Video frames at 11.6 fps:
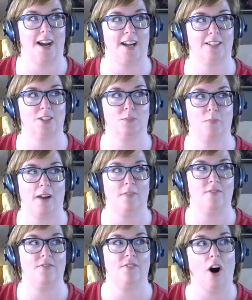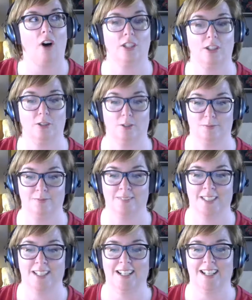is by volume.
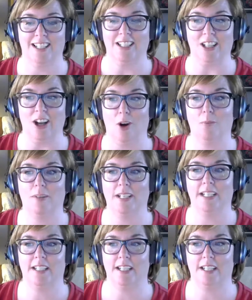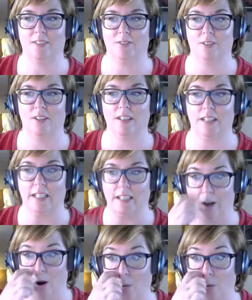Nobody can really own